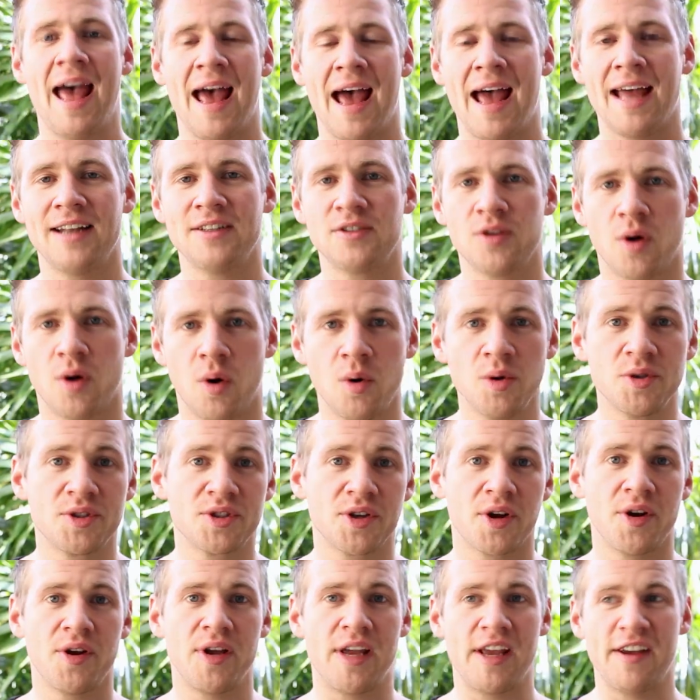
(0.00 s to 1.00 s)
and
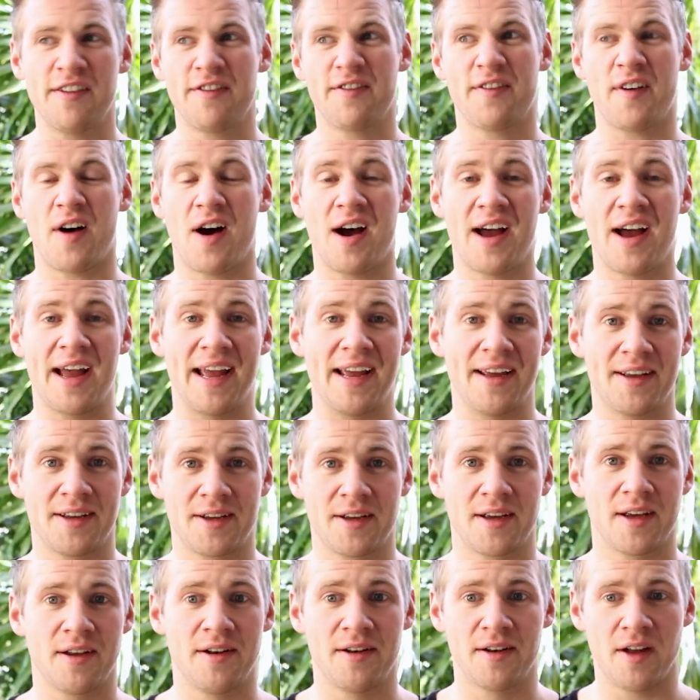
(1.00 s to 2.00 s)
also if I
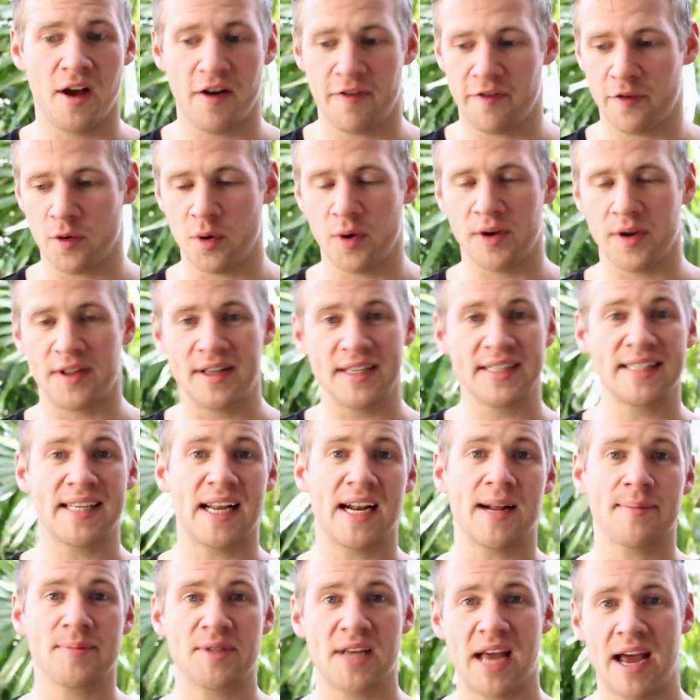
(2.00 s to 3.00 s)
can afford the
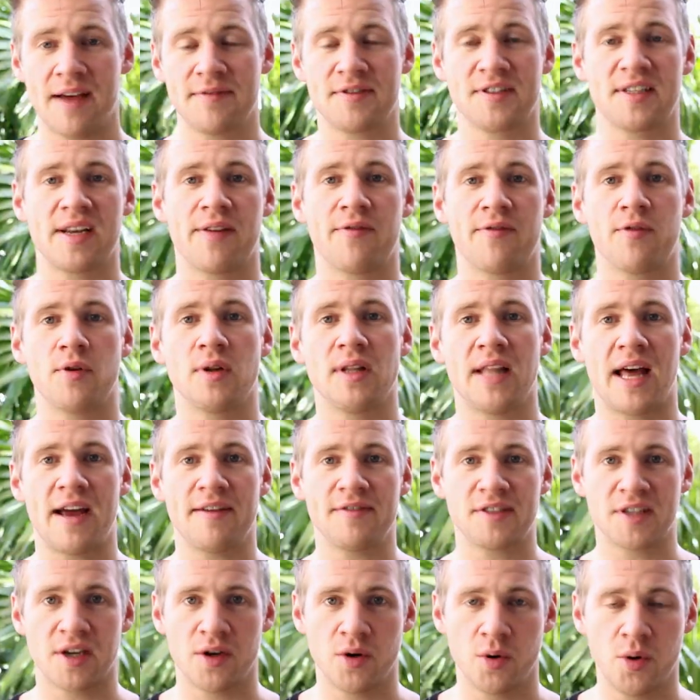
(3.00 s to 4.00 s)
setup to have several
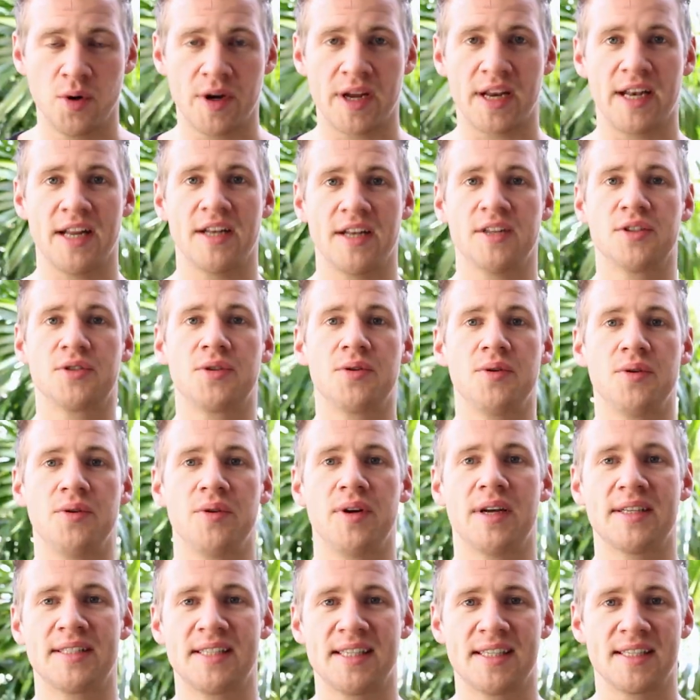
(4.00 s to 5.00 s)
lavs and hook it into
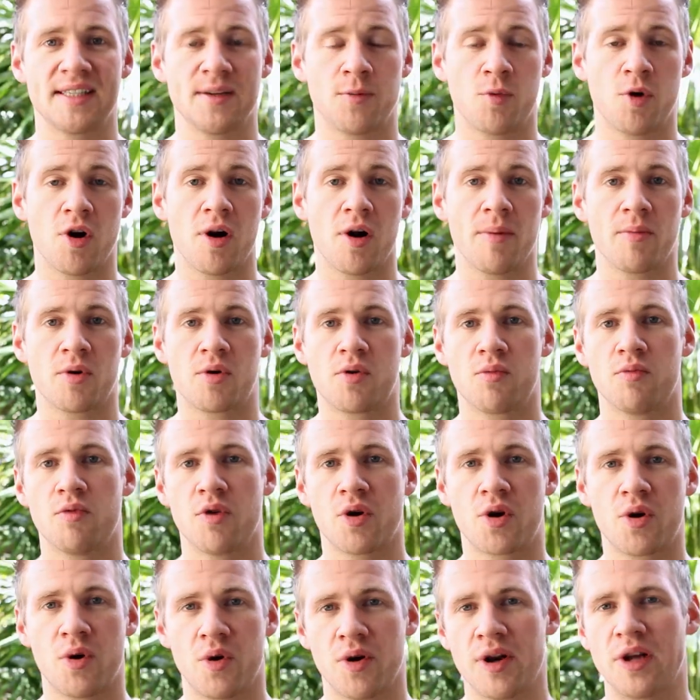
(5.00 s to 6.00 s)
a system where I'm
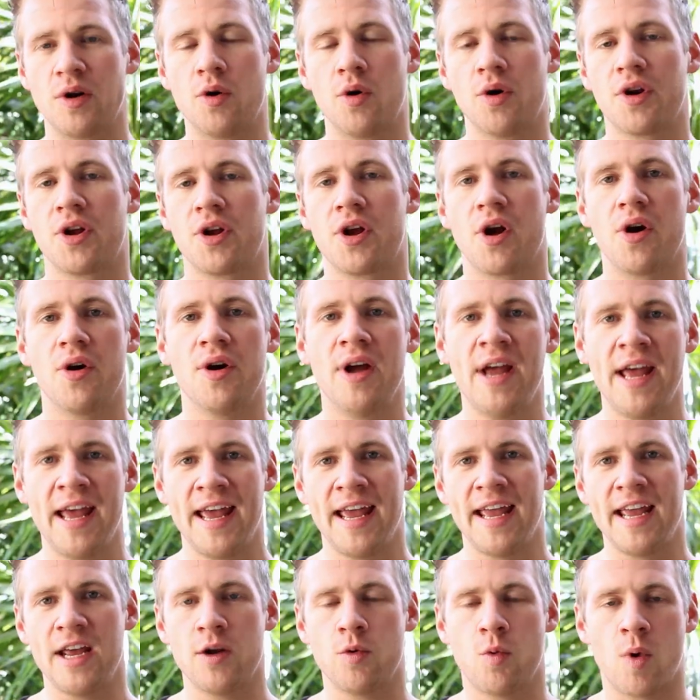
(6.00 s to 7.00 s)
recording audio
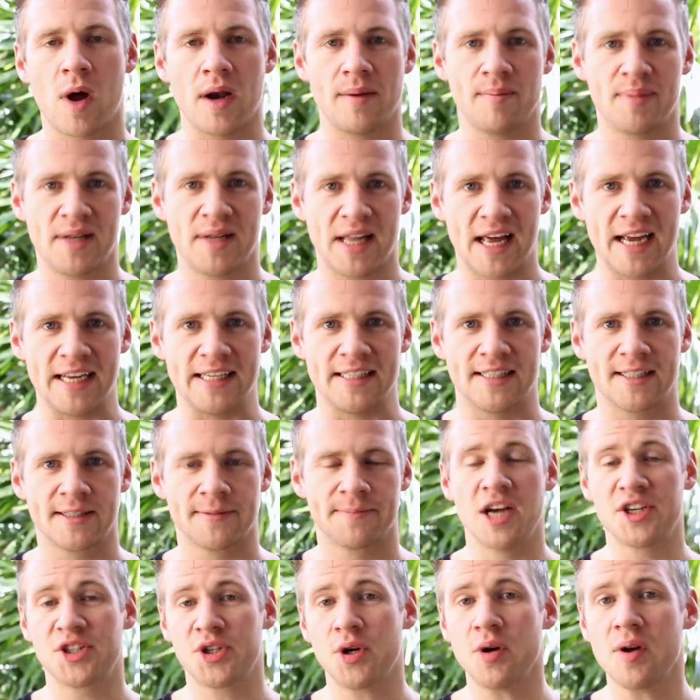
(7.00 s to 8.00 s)
in one place.
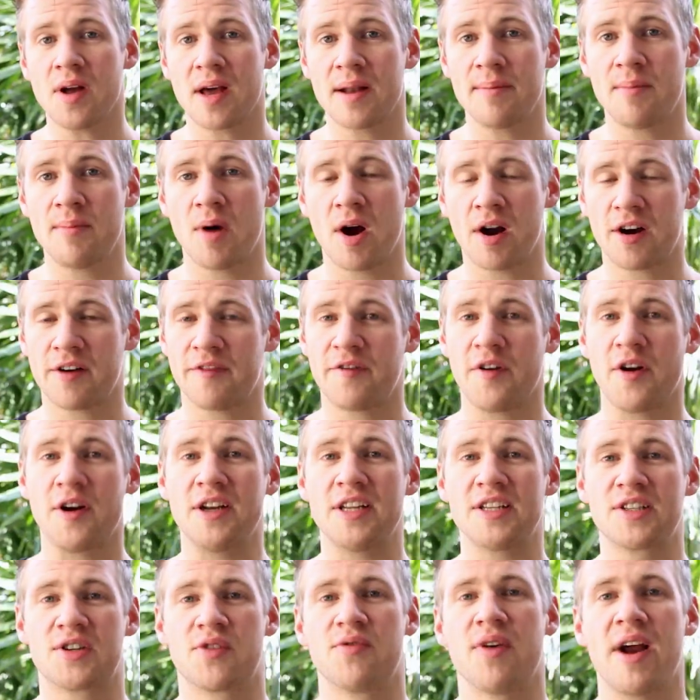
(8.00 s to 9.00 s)
A shotgun
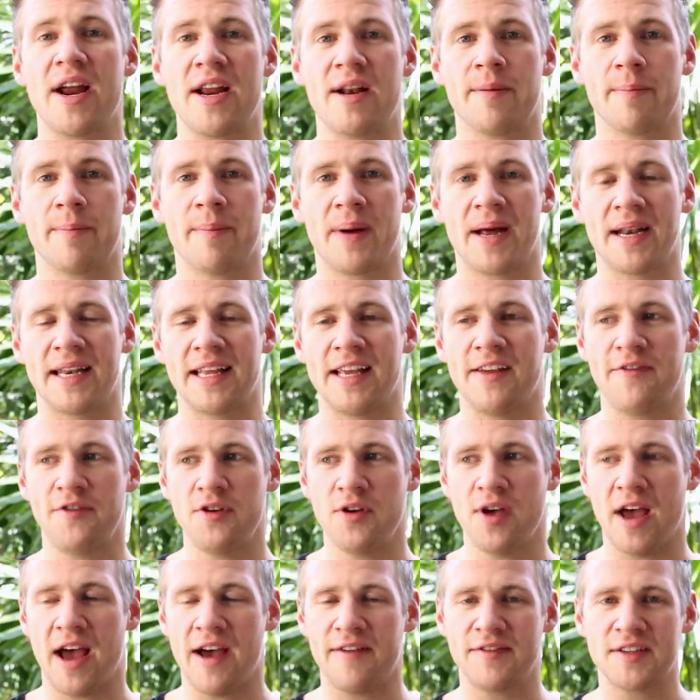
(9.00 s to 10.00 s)
microphone is great, but if
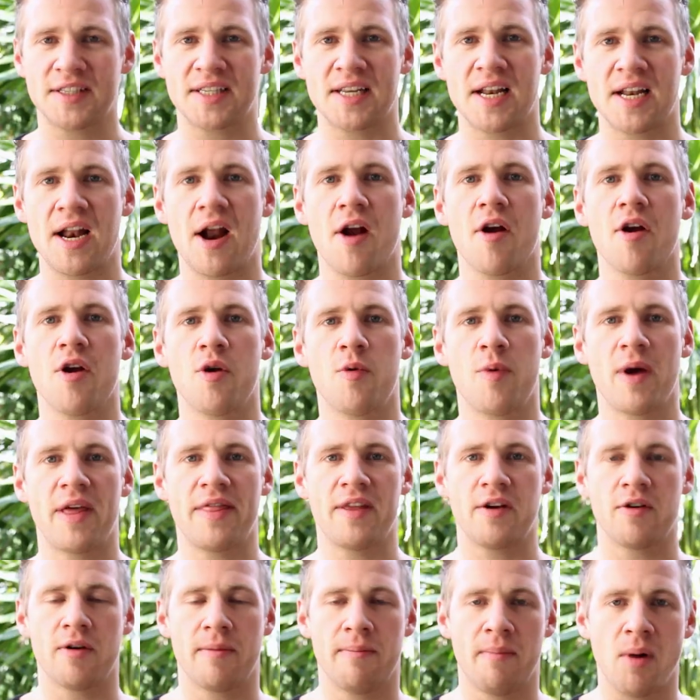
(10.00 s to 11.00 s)
you have a scenario where
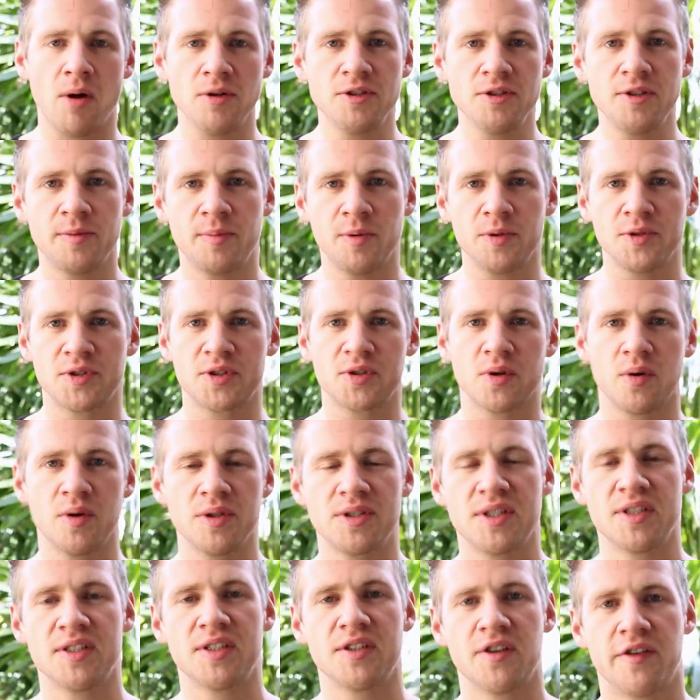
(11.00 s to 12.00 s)
there are multiple
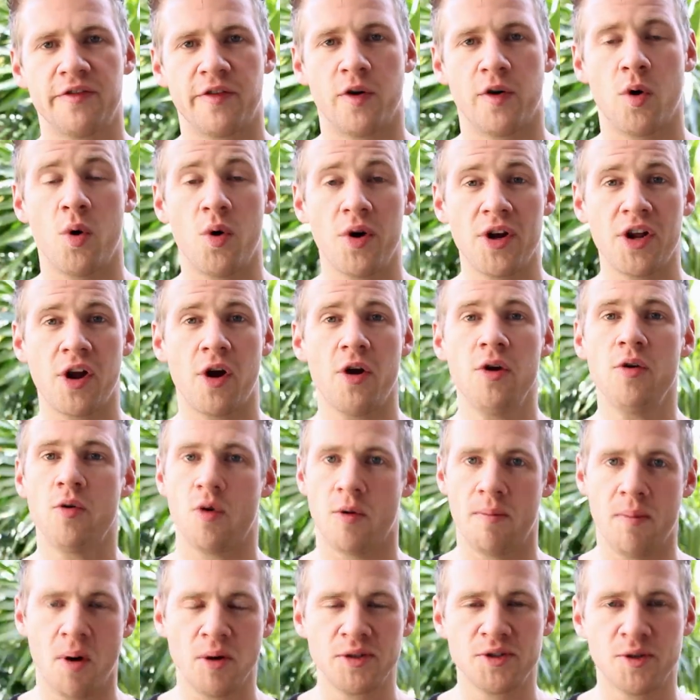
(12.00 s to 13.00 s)
sources of audio
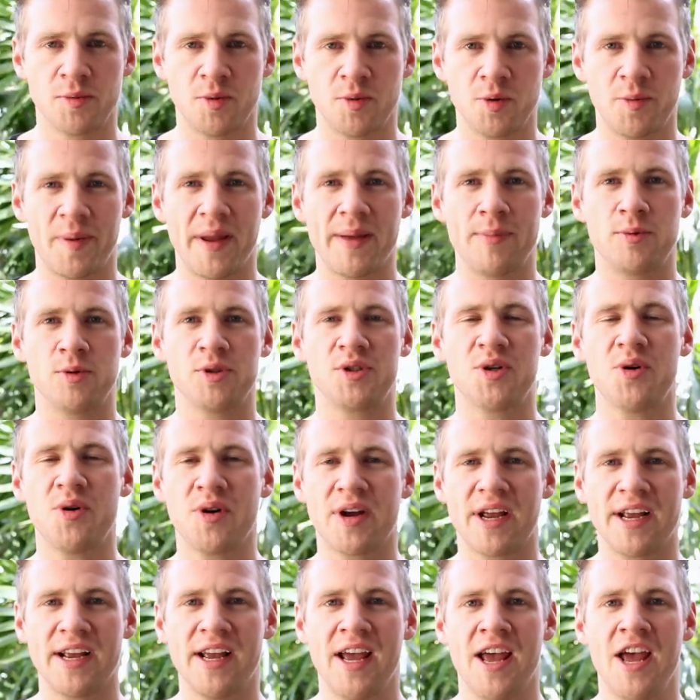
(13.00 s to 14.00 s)
or multiple people
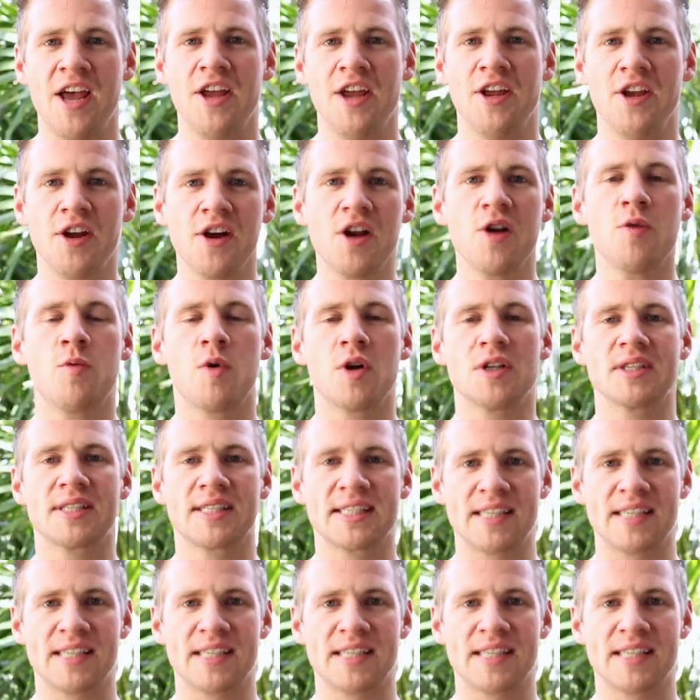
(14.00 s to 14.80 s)
talking, you're gonna want